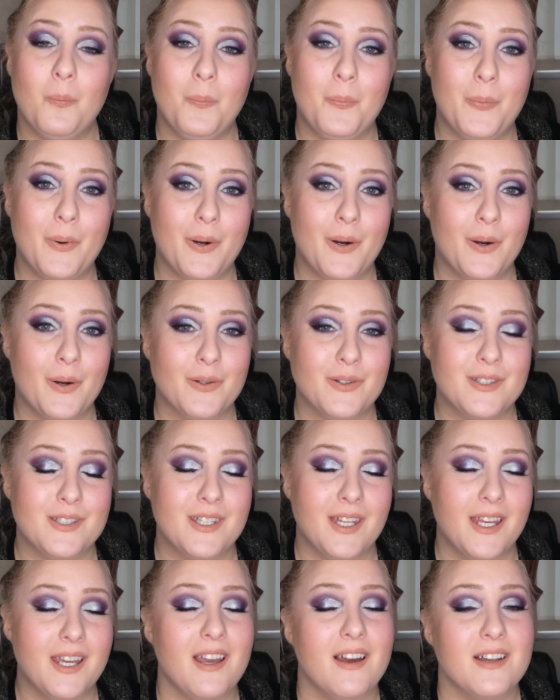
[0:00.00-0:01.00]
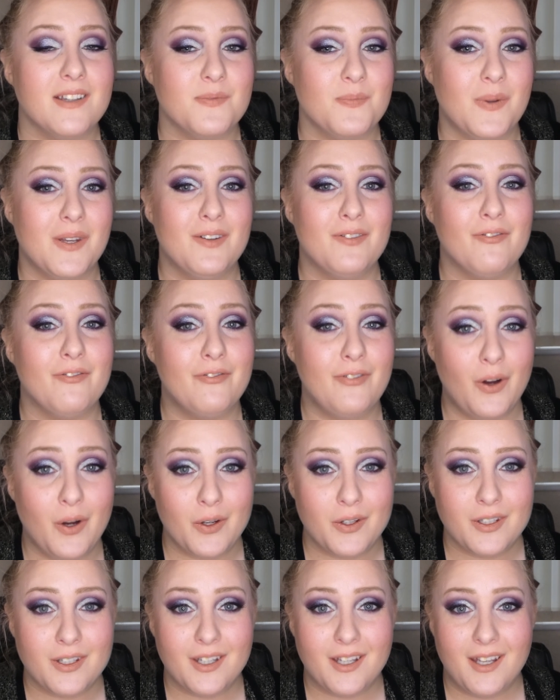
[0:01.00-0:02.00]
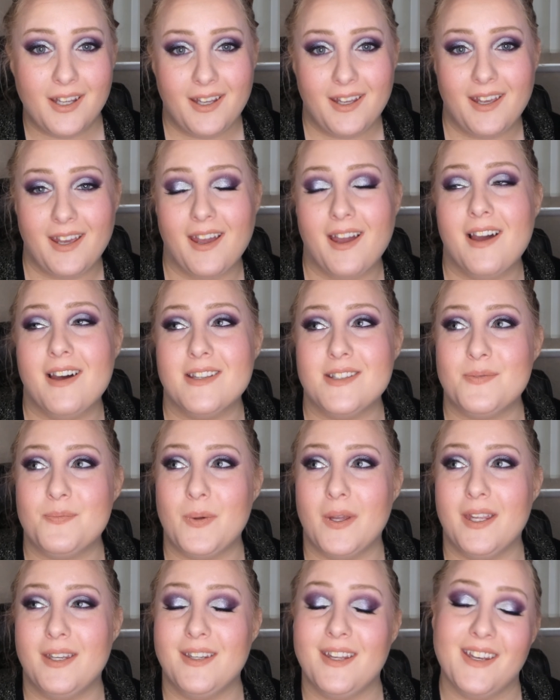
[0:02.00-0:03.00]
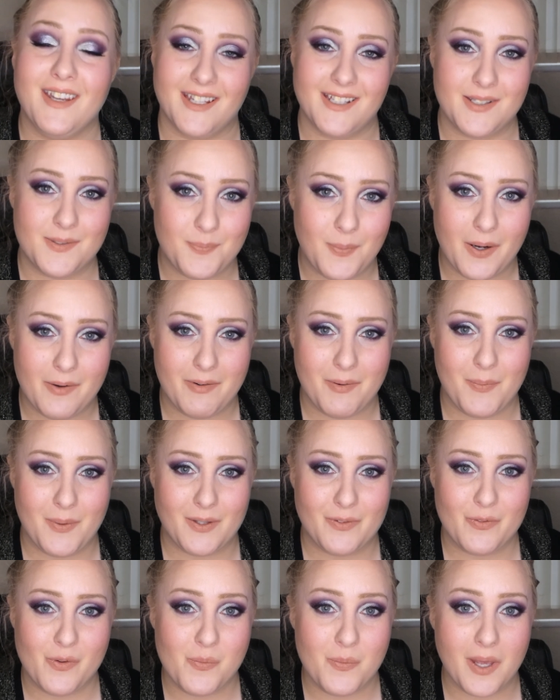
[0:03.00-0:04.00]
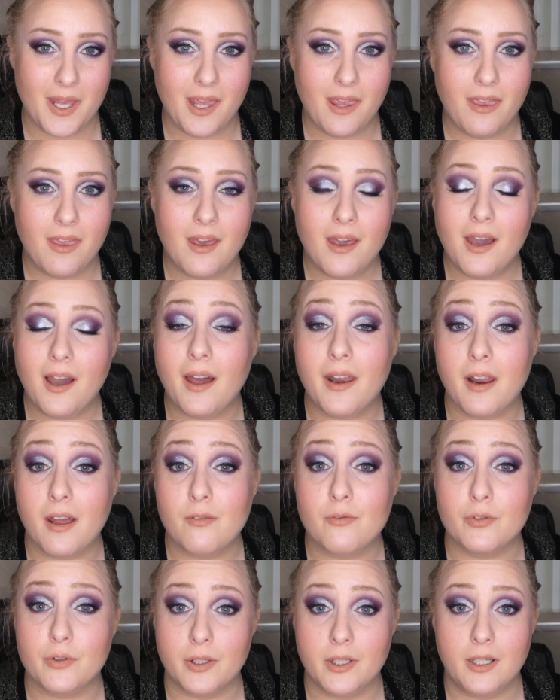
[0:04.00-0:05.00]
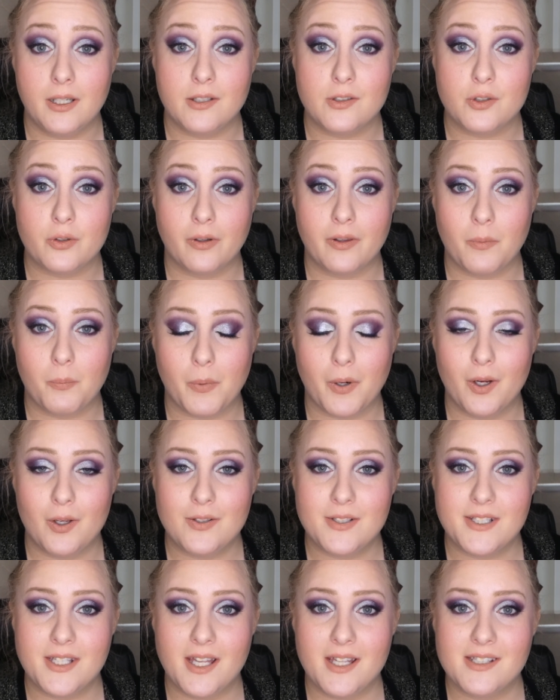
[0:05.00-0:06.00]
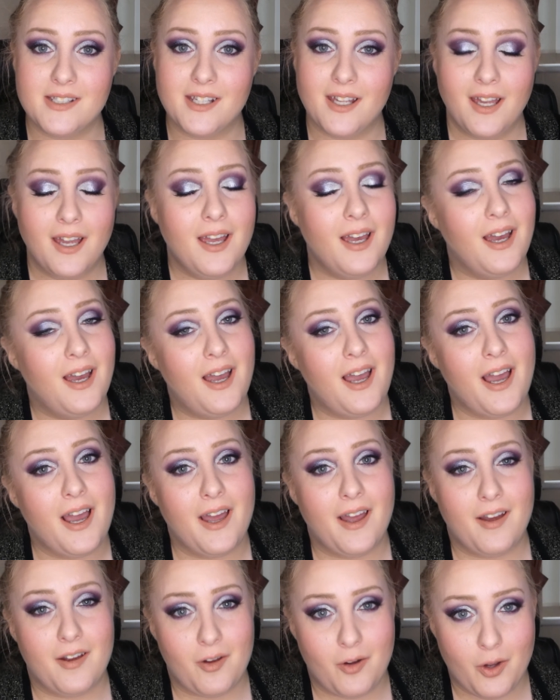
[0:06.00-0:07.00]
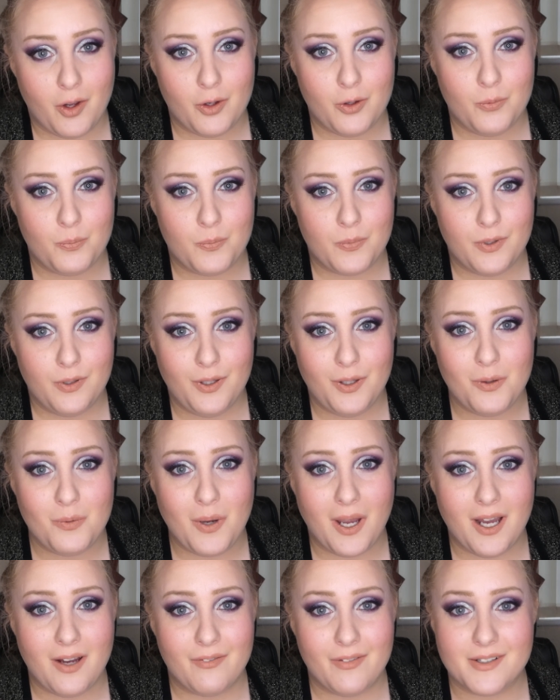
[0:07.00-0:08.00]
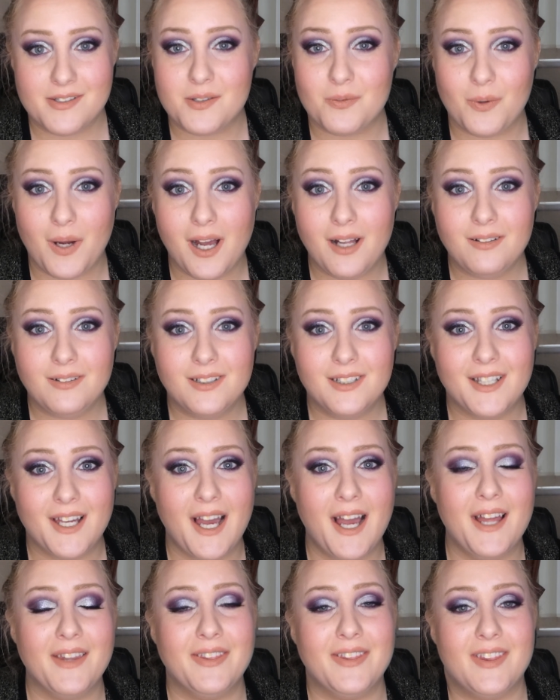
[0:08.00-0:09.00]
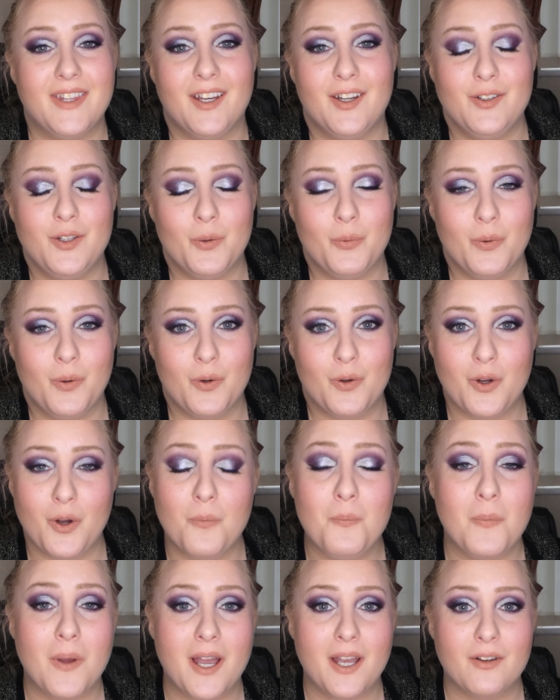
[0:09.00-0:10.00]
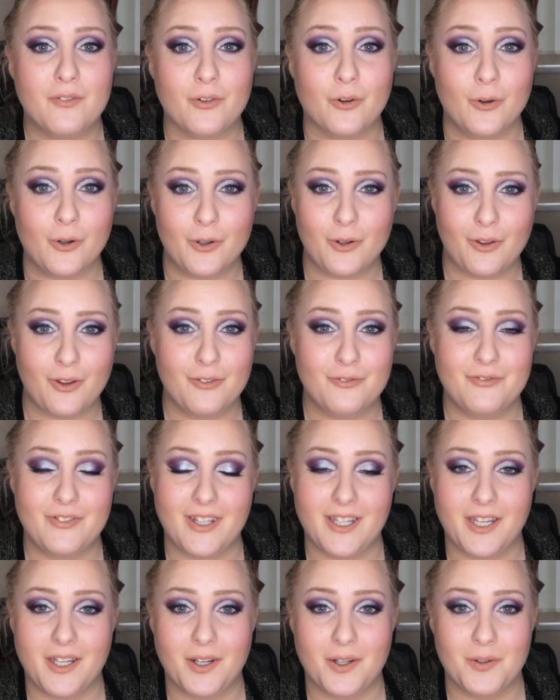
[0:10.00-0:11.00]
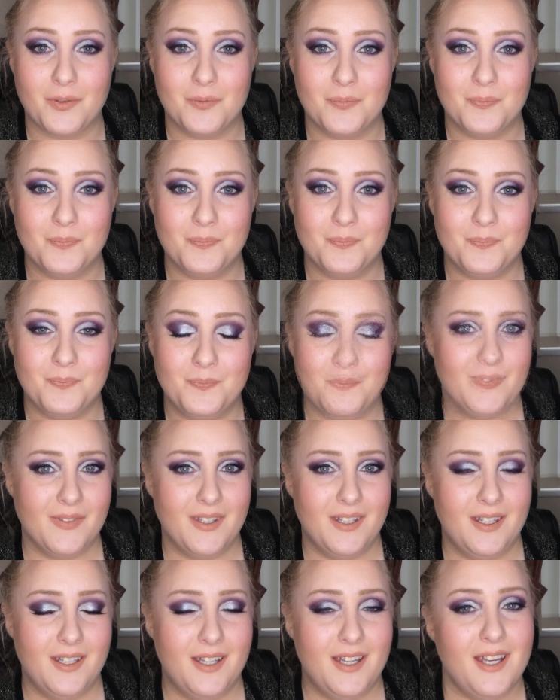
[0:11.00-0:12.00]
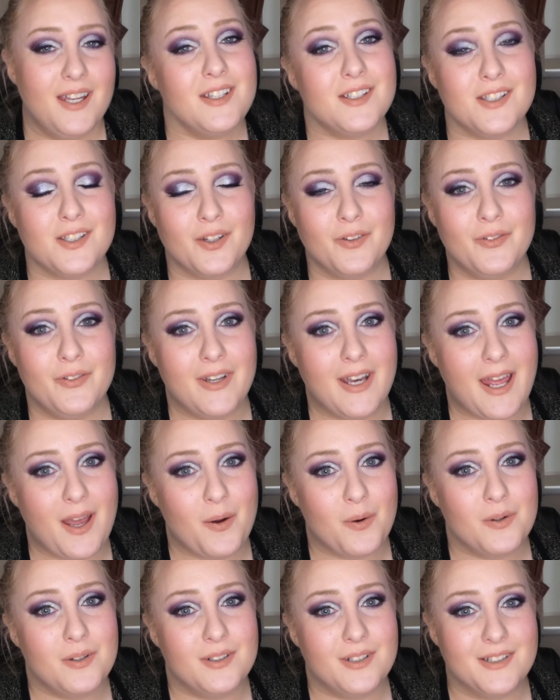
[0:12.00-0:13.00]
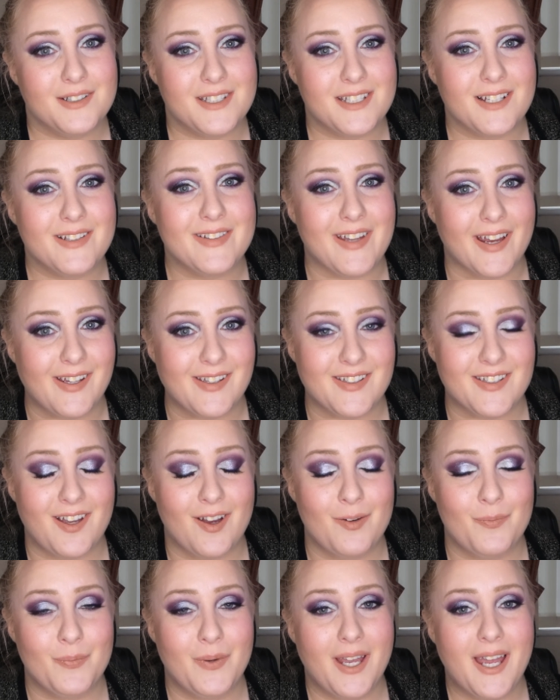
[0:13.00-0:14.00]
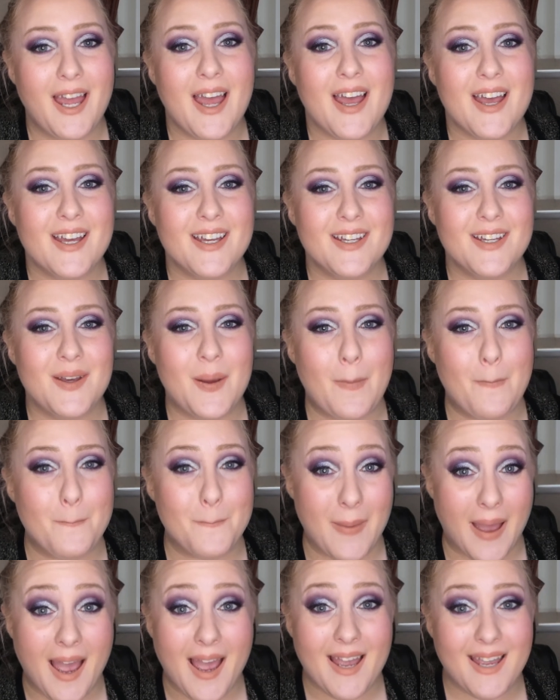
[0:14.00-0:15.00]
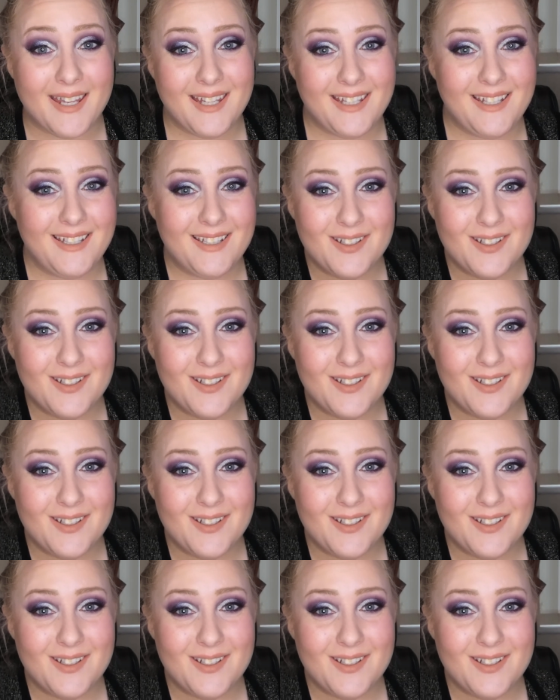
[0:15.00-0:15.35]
but it has been fun, it has been an experiment for me, and I've really enjoyed the process. I hope you have as well, and that you will come back for another video. So for now, until next time, bye!